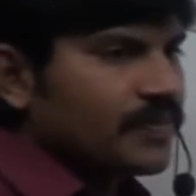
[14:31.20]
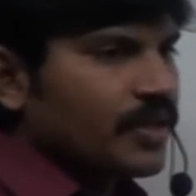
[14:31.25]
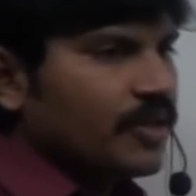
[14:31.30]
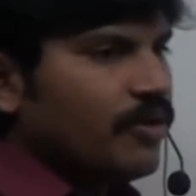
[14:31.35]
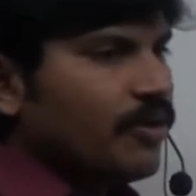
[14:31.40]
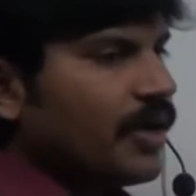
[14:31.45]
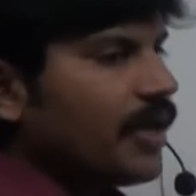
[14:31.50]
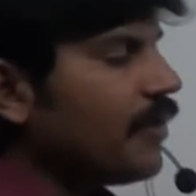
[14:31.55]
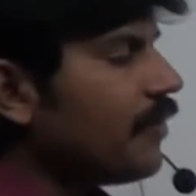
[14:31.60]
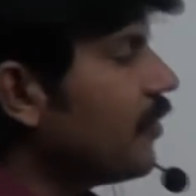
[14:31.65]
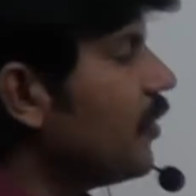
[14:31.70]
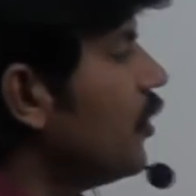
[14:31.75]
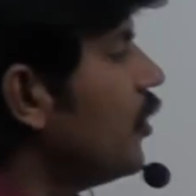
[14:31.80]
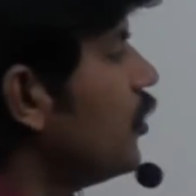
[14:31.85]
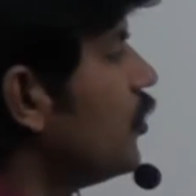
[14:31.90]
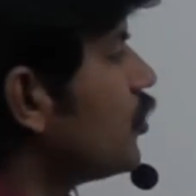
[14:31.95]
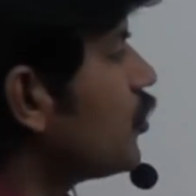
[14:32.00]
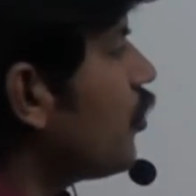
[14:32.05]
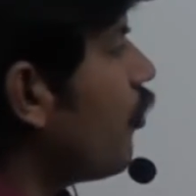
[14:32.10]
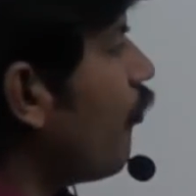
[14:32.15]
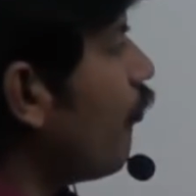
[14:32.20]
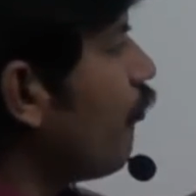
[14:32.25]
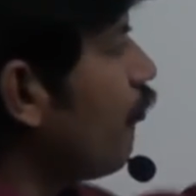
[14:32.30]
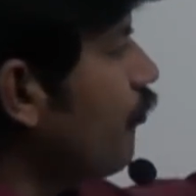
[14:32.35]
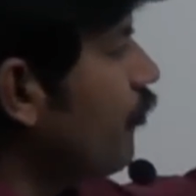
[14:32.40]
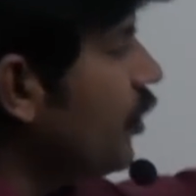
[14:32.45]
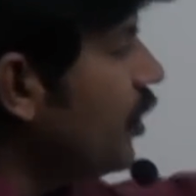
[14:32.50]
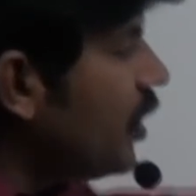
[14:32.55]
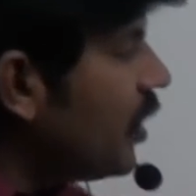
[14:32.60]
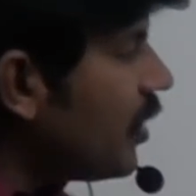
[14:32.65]
Okay. So
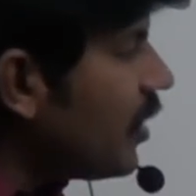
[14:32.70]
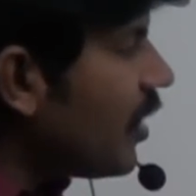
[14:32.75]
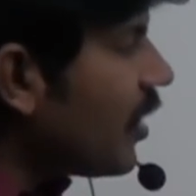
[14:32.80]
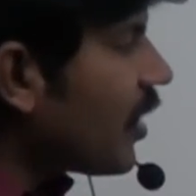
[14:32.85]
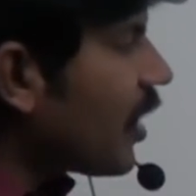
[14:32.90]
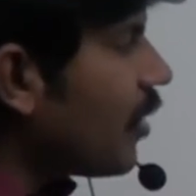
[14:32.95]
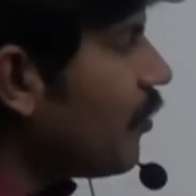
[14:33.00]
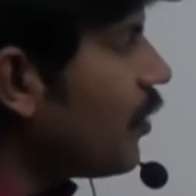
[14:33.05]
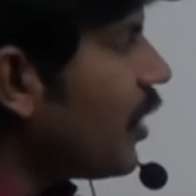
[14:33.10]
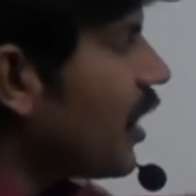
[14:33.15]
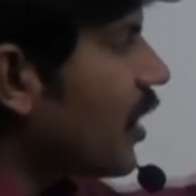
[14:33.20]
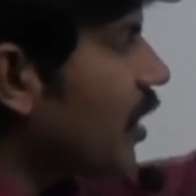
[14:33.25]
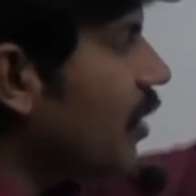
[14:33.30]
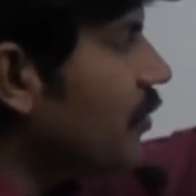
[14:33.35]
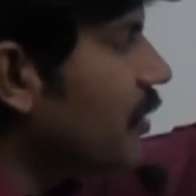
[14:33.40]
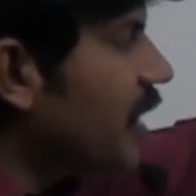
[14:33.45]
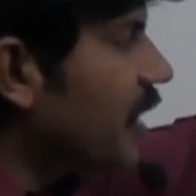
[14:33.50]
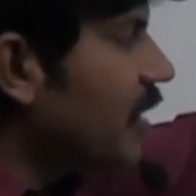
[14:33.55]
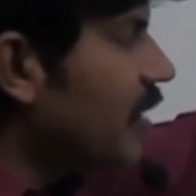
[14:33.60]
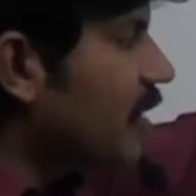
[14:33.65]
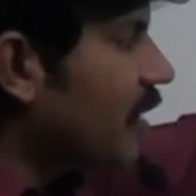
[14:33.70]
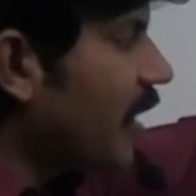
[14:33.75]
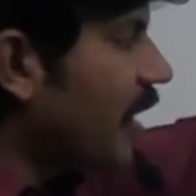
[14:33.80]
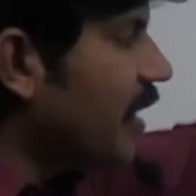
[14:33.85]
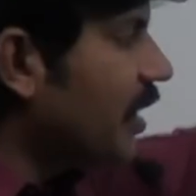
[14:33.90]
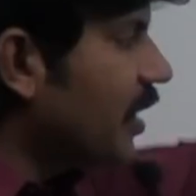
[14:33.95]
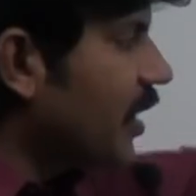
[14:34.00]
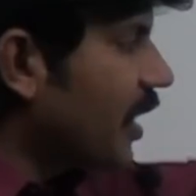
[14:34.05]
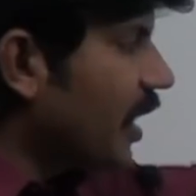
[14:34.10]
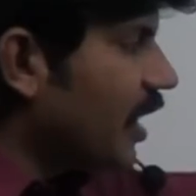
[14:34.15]
within the try block I am taking
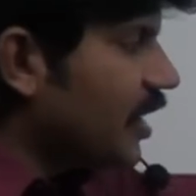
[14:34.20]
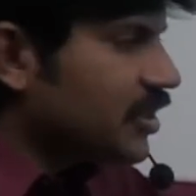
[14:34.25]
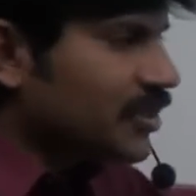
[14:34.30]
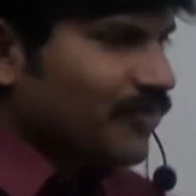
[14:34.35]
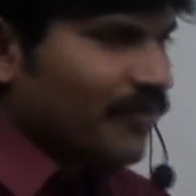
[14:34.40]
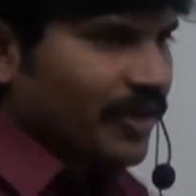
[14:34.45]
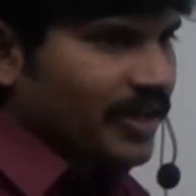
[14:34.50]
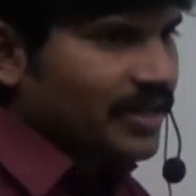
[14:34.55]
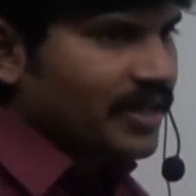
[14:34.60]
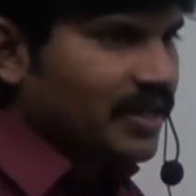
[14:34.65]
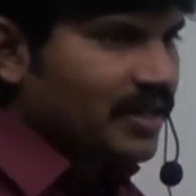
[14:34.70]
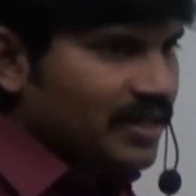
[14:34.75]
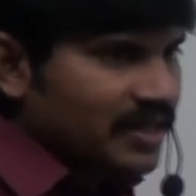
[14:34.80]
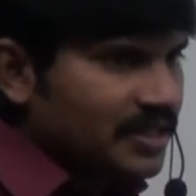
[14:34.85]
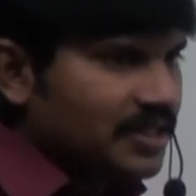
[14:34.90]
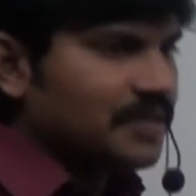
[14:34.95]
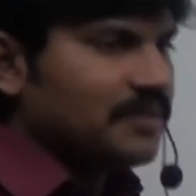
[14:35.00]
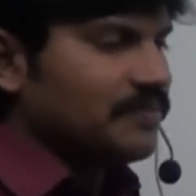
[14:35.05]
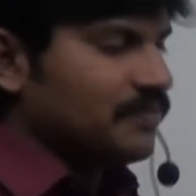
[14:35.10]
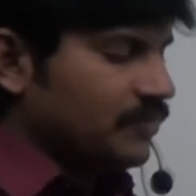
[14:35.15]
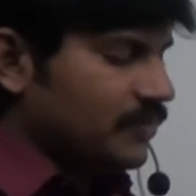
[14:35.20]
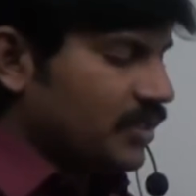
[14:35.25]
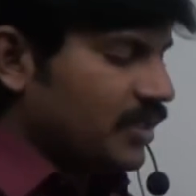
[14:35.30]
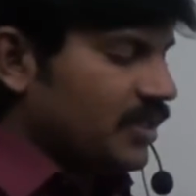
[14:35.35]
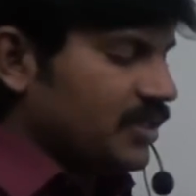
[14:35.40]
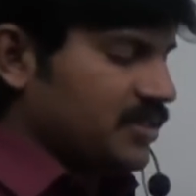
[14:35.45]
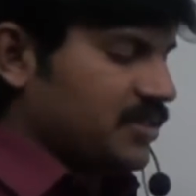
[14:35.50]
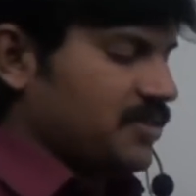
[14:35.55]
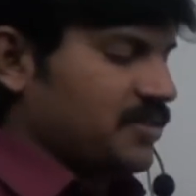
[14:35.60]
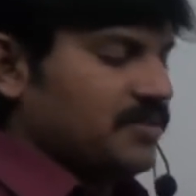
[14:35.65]
try catch finally.
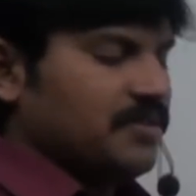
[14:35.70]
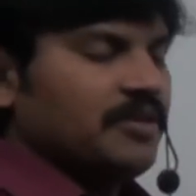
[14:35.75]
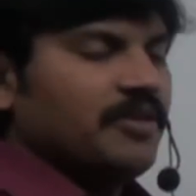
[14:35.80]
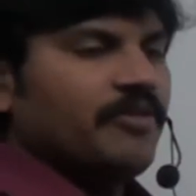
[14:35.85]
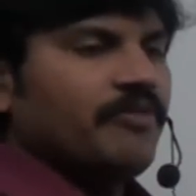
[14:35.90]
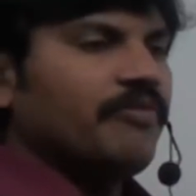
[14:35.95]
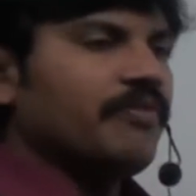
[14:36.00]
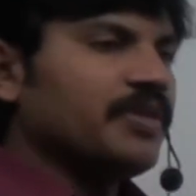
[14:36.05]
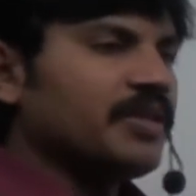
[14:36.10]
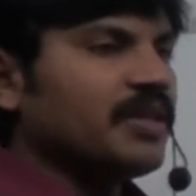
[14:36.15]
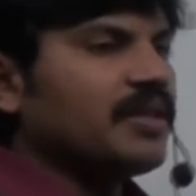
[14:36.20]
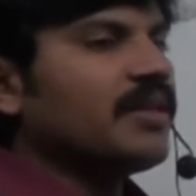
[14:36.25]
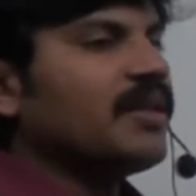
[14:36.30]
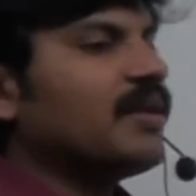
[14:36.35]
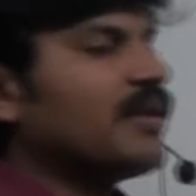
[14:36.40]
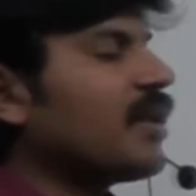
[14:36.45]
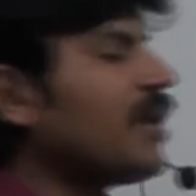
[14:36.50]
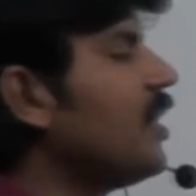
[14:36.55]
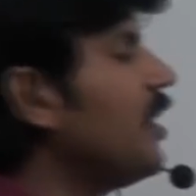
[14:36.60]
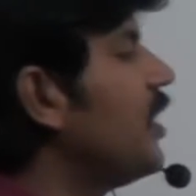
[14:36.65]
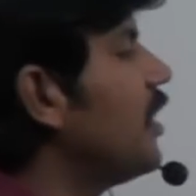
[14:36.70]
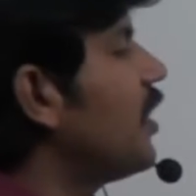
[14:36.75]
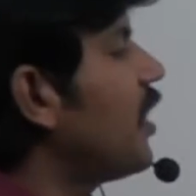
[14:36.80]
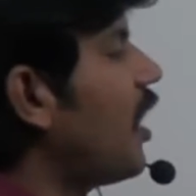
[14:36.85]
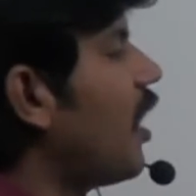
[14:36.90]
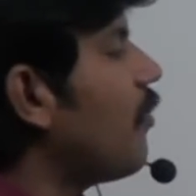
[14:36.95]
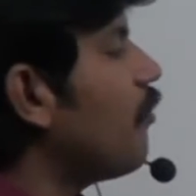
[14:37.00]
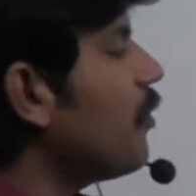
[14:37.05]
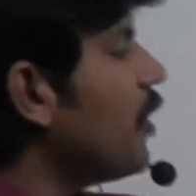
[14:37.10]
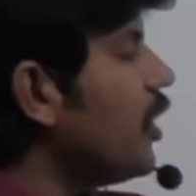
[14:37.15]
Yes. Within the try,
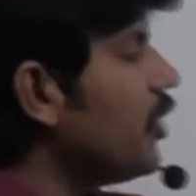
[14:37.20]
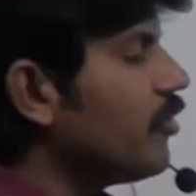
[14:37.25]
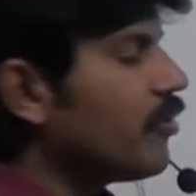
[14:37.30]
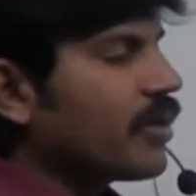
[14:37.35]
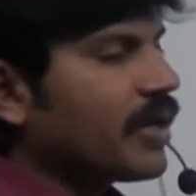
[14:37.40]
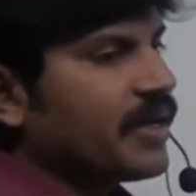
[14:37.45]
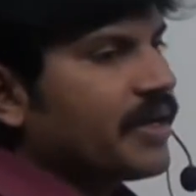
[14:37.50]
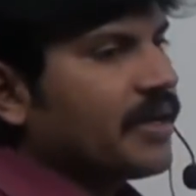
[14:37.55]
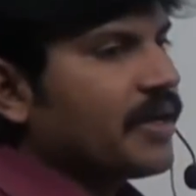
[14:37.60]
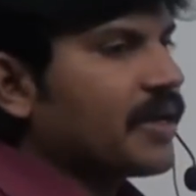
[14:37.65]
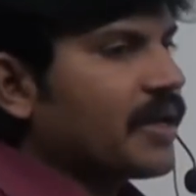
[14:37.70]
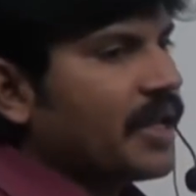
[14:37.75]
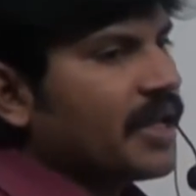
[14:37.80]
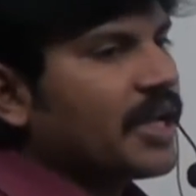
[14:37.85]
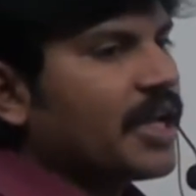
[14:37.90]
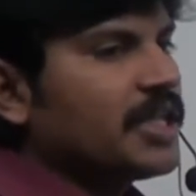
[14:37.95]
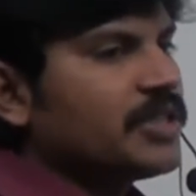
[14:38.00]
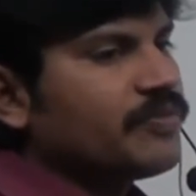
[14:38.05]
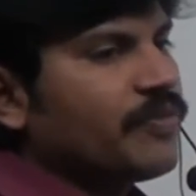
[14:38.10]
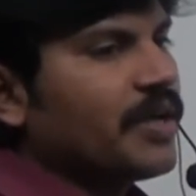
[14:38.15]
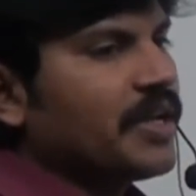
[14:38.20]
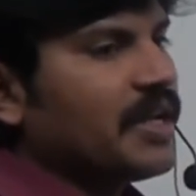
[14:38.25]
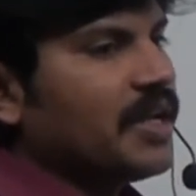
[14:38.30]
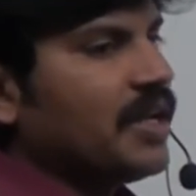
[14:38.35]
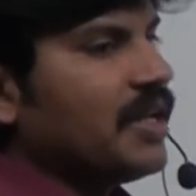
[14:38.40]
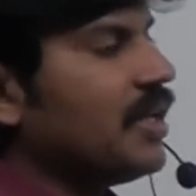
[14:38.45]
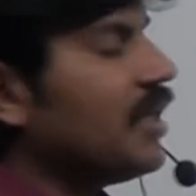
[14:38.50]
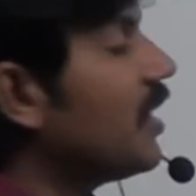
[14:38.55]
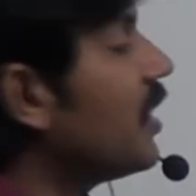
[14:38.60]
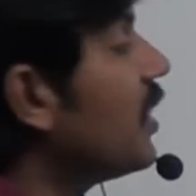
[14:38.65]
happily you can take try catch
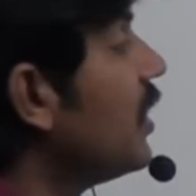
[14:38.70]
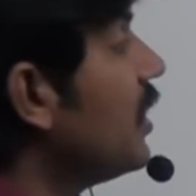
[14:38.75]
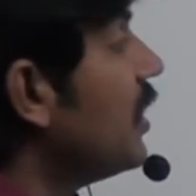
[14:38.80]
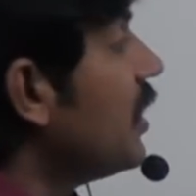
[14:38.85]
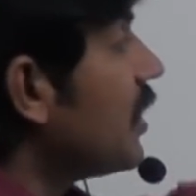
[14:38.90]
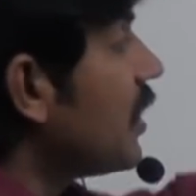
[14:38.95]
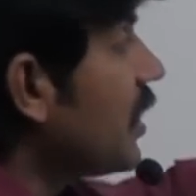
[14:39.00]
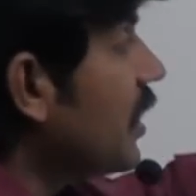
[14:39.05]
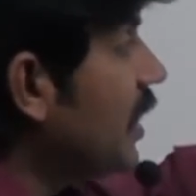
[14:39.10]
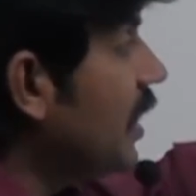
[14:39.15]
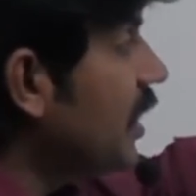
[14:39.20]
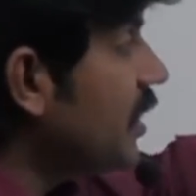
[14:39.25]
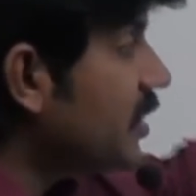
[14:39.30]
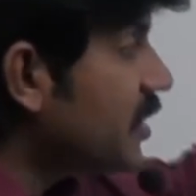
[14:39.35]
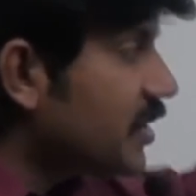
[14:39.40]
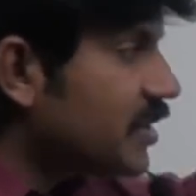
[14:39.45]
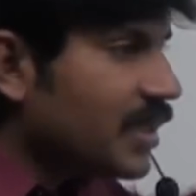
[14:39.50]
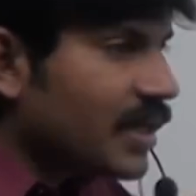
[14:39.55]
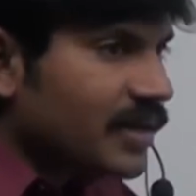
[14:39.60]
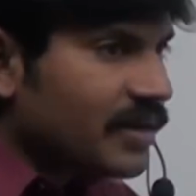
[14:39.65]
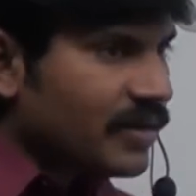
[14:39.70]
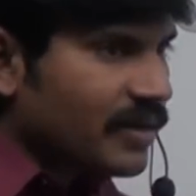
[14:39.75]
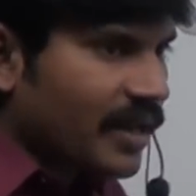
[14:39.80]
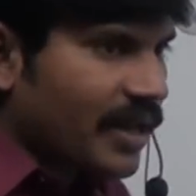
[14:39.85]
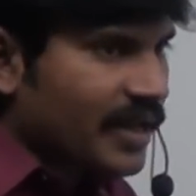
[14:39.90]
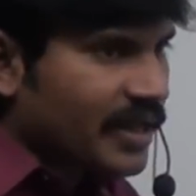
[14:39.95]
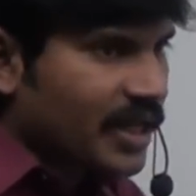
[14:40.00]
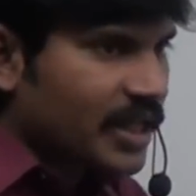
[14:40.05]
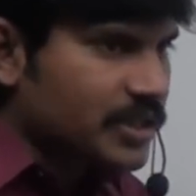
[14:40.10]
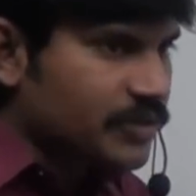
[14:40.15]
finally. Nested try
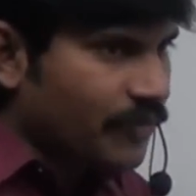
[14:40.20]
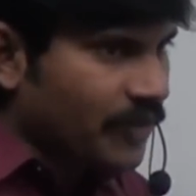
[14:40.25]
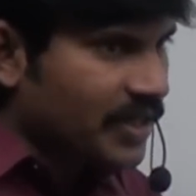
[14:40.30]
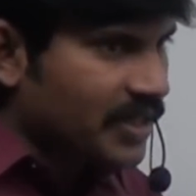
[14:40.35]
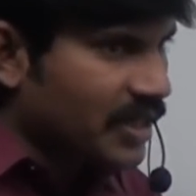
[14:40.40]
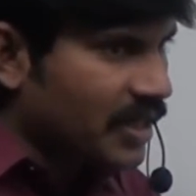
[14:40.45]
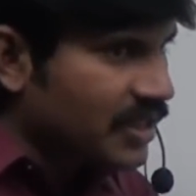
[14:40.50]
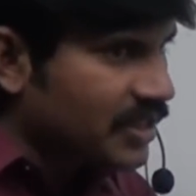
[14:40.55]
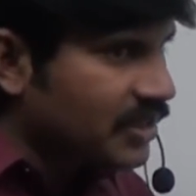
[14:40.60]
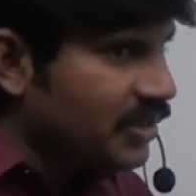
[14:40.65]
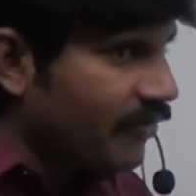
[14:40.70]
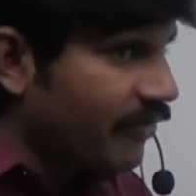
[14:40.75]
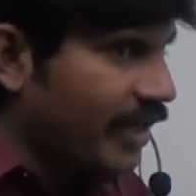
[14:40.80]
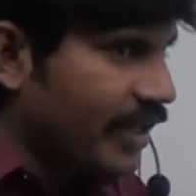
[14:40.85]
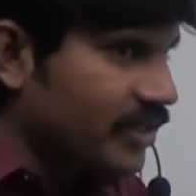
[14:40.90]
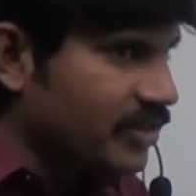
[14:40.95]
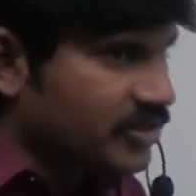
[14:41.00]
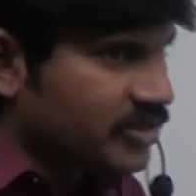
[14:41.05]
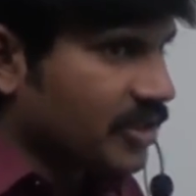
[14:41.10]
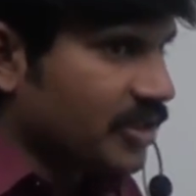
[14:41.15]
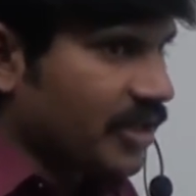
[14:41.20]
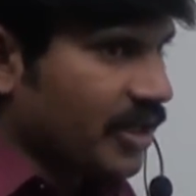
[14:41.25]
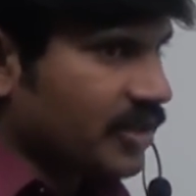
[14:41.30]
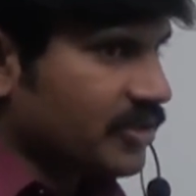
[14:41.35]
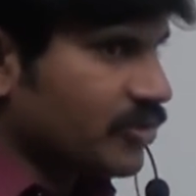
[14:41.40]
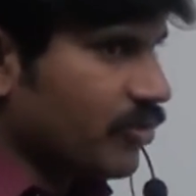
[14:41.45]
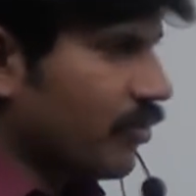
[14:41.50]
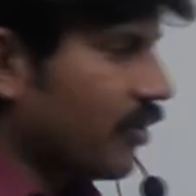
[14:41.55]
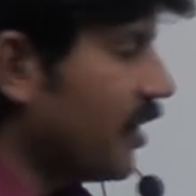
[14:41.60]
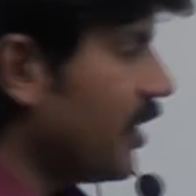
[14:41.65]
catch finally the valid
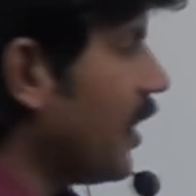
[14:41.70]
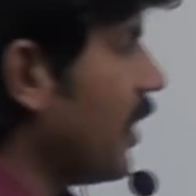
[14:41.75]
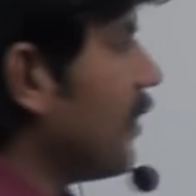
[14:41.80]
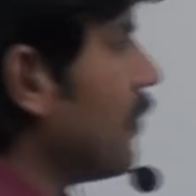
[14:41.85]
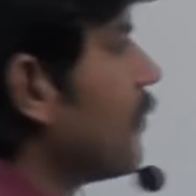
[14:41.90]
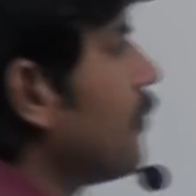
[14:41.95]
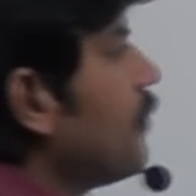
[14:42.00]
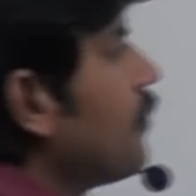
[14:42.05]
syntax only, right?